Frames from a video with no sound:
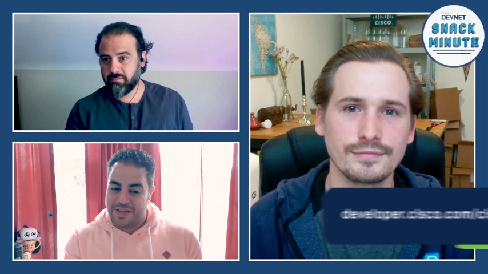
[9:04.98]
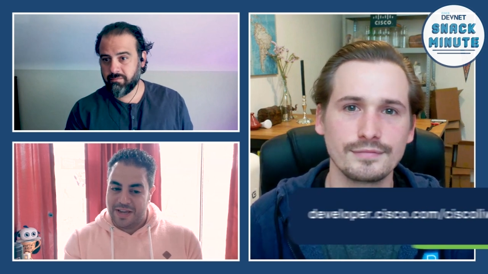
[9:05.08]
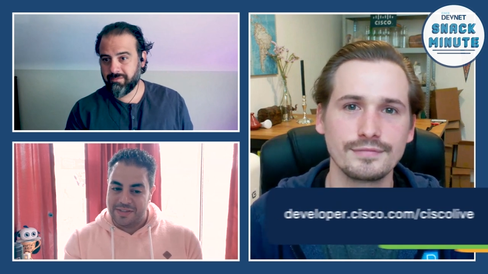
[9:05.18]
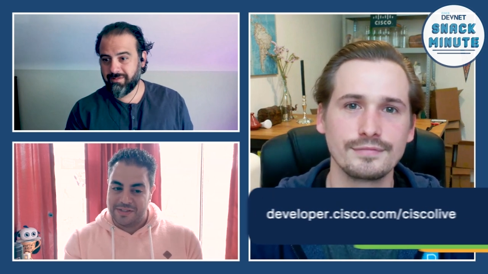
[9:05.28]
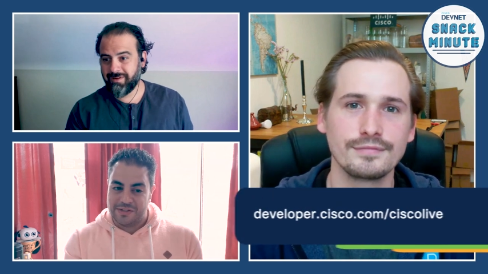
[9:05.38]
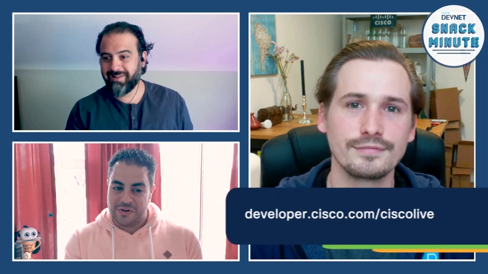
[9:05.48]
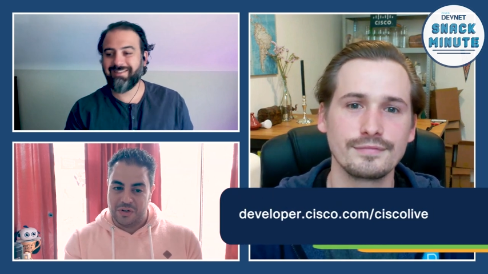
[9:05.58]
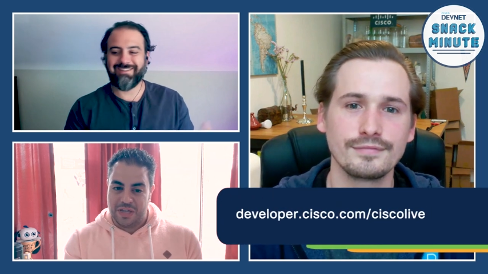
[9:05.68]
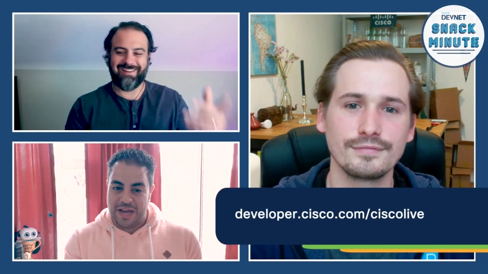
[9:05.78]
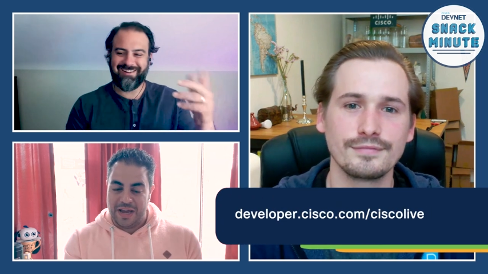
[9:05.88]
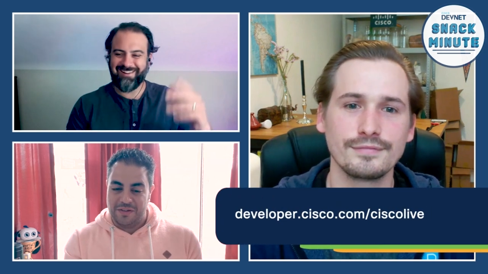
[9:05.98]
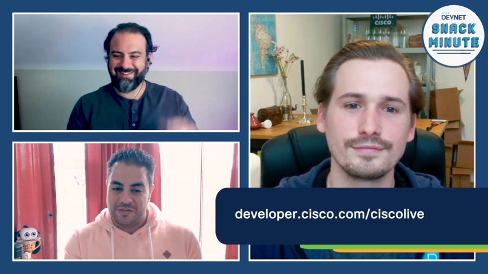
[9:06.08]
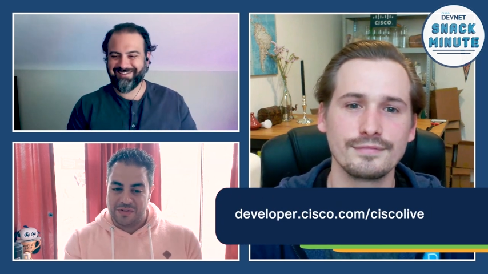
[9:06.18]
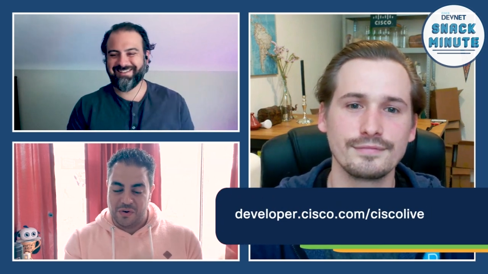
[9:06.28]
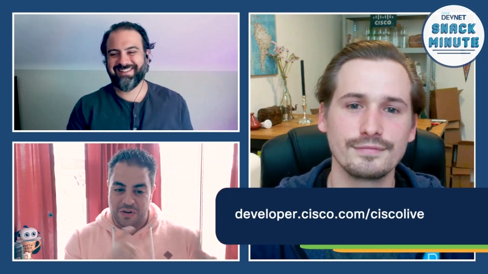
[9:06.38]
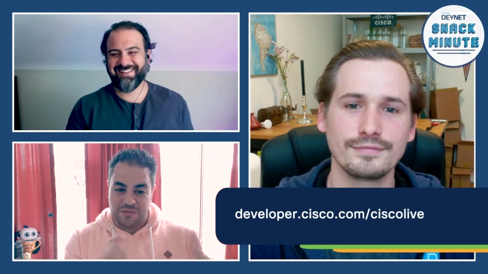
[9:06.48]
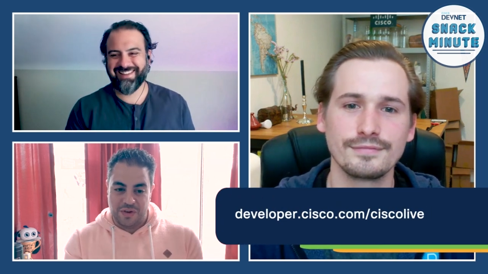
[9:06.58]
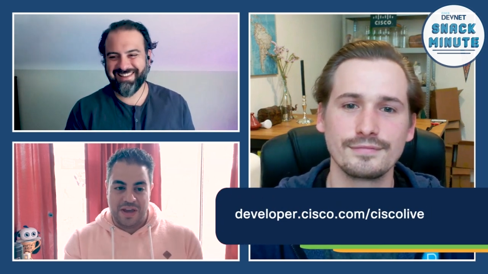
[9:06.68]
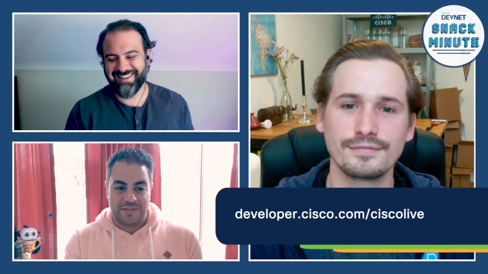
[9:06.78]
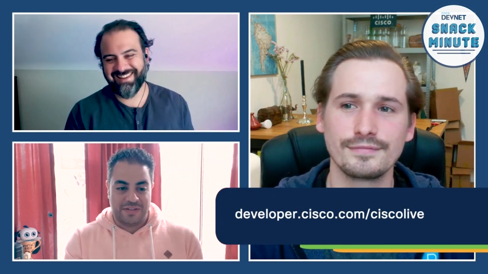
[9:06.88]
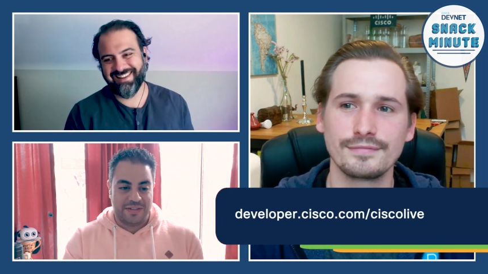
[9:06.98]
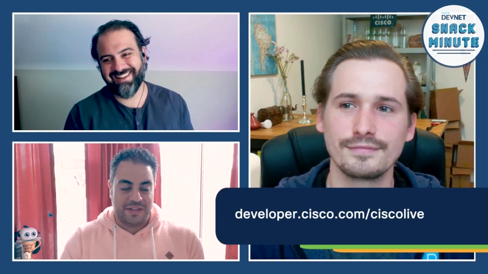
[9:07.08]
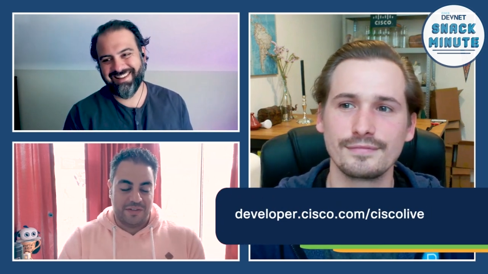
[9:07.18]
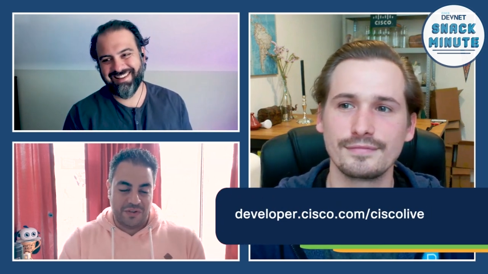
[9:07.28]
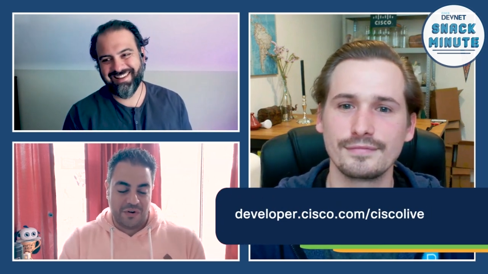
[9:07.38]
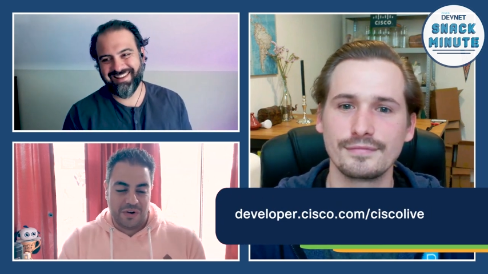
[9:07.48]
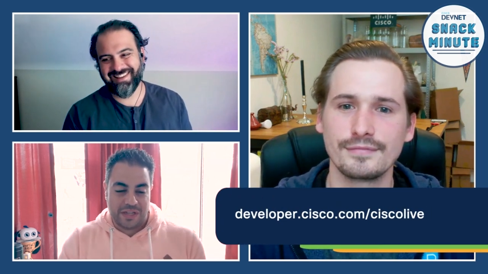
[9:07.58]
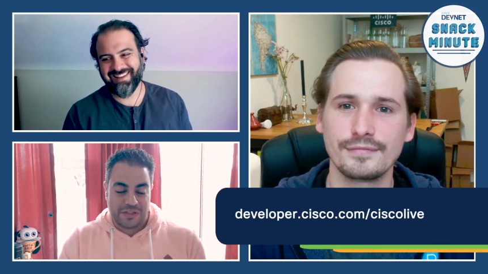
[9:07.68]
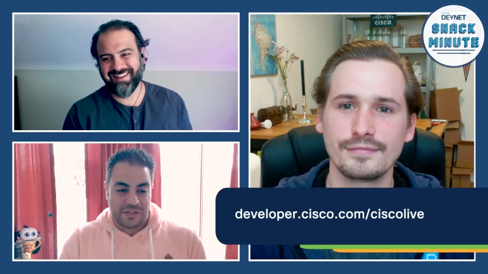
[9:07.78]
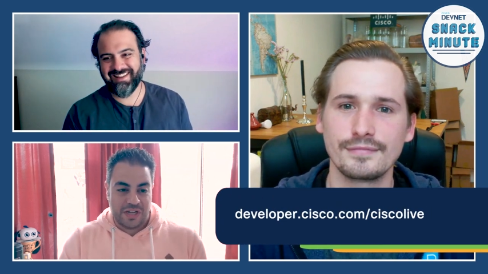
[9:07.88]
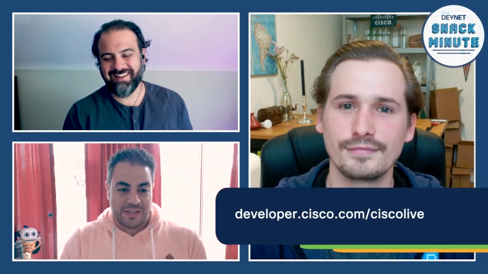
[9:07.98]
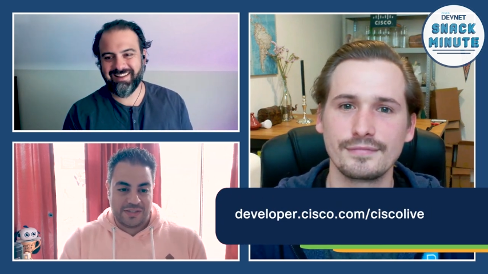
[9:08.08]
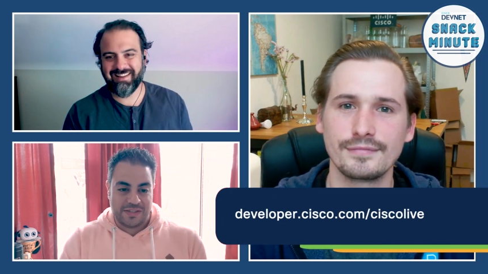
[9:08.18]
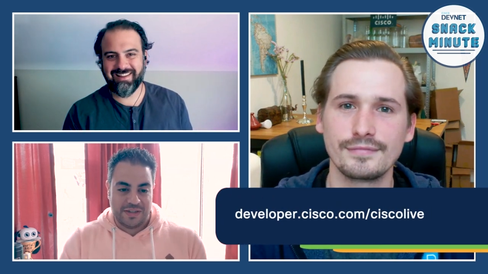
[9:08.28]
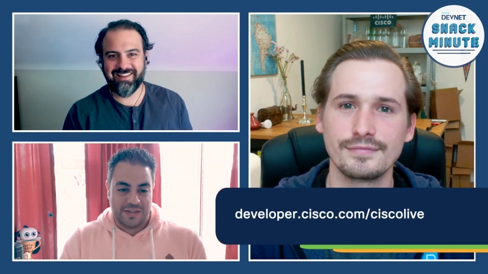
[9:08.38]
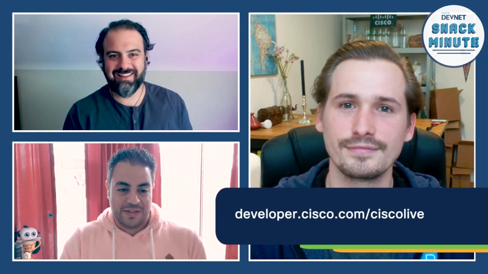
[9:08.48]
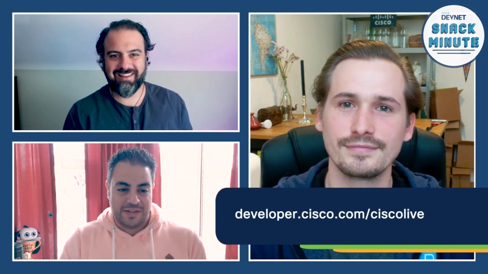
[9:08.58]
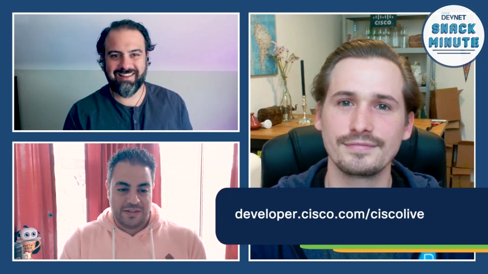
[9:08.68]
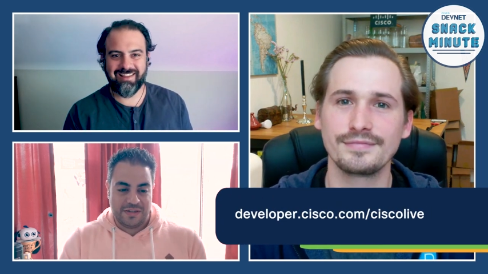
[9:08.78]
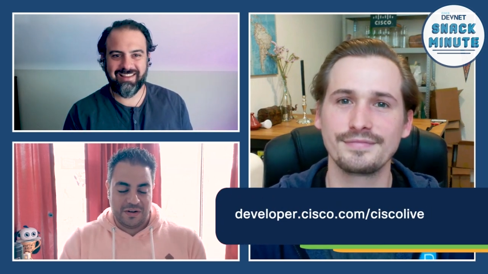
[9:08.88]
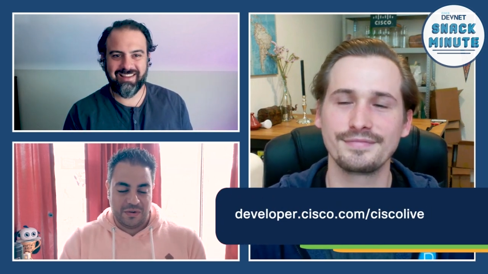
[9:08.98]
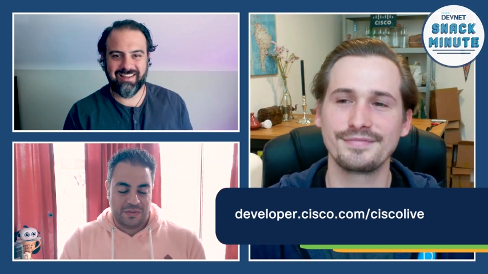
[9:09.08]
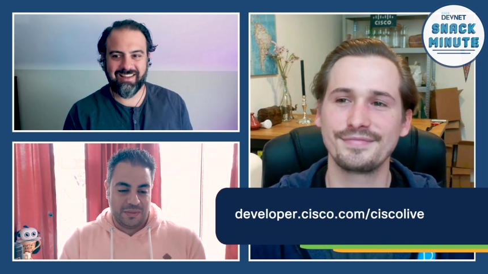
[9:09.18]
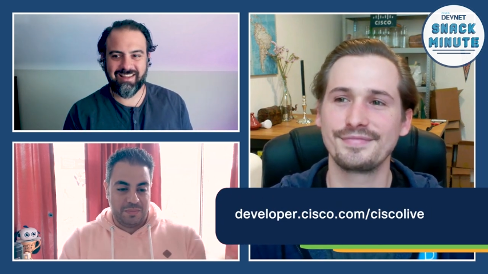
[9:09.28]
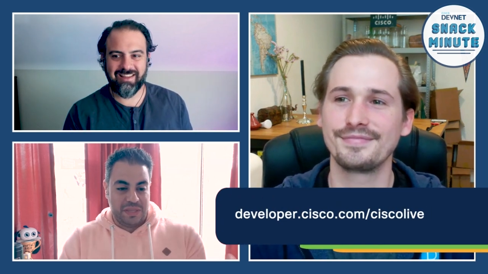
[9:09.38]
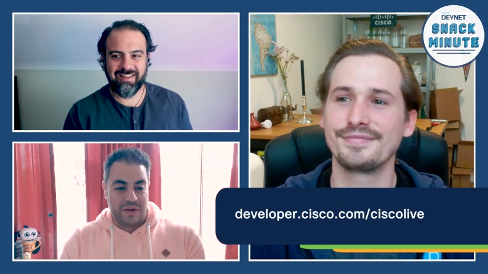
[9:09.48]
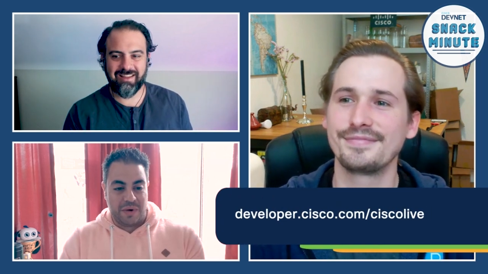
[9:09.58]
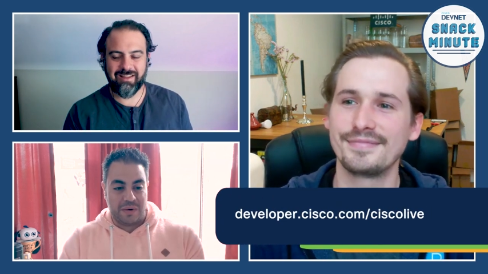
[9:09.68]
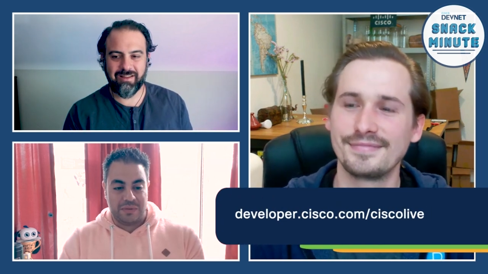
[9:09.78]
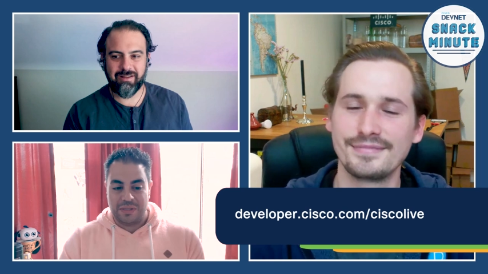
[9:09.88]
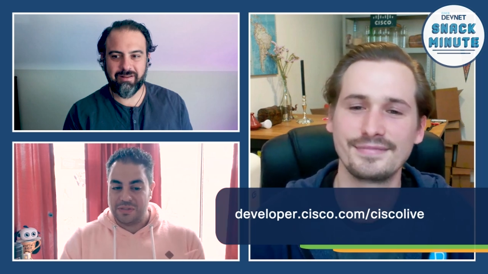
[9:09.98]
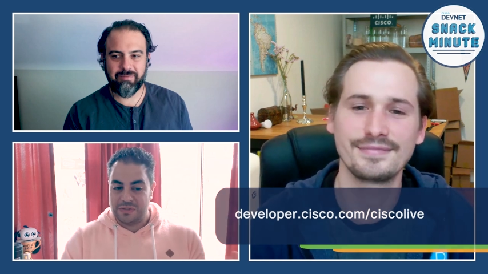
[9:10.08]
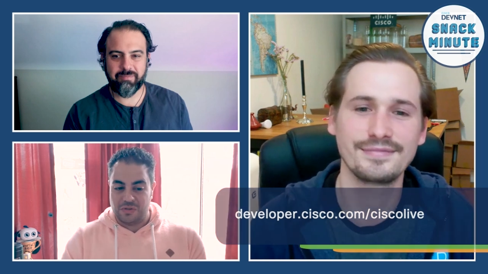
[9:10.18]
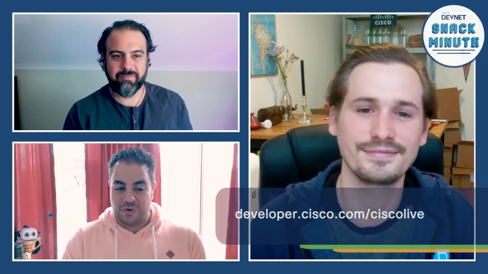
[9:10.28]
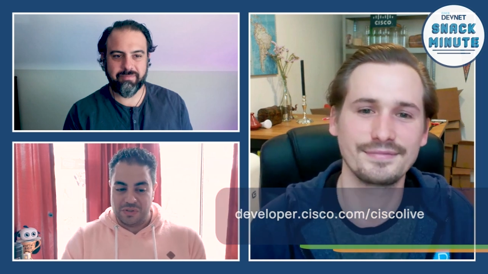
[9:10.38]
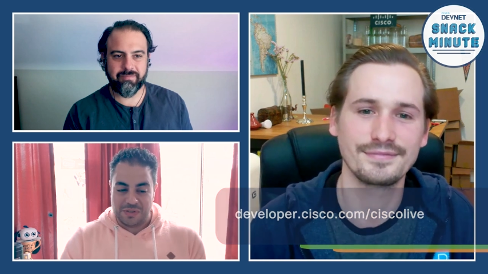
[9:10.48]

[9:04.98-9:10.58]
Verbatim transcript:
Speaker 1: at Cisco Live. So if you haven't, if you don't get the chance to, you know, to play around with this, join